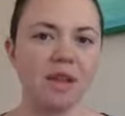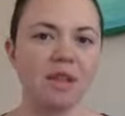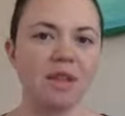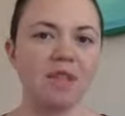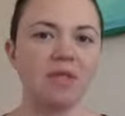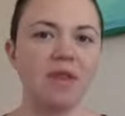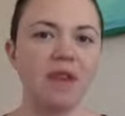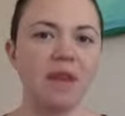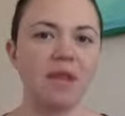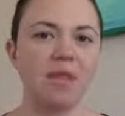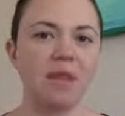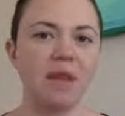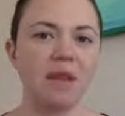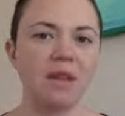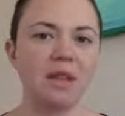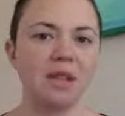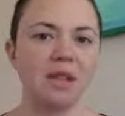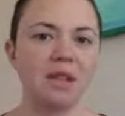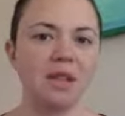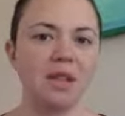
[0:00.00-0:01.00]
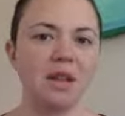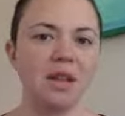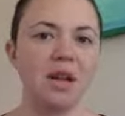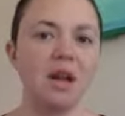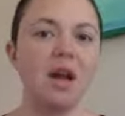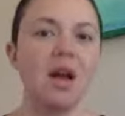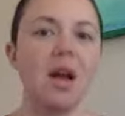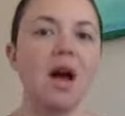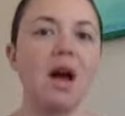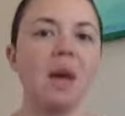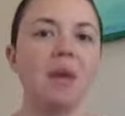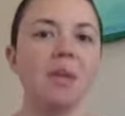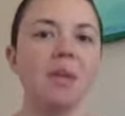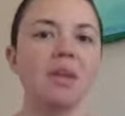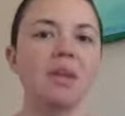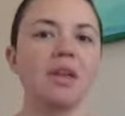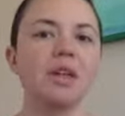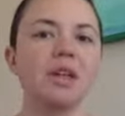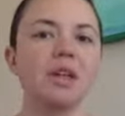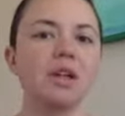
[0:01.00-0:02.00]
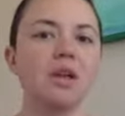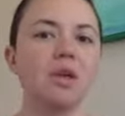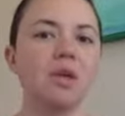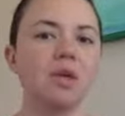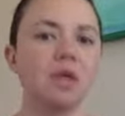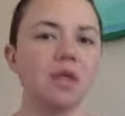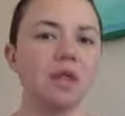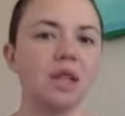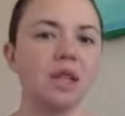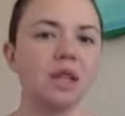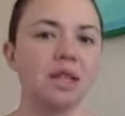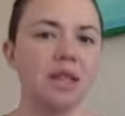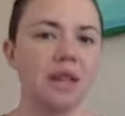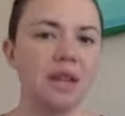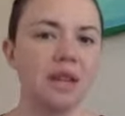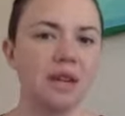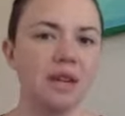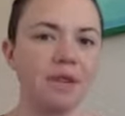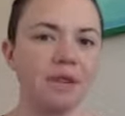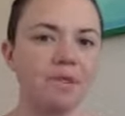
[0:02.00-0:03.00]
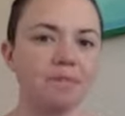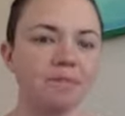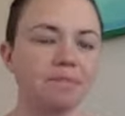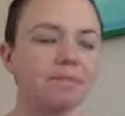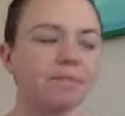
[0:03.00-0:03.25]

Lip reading: That divine masculine ability to hold the container.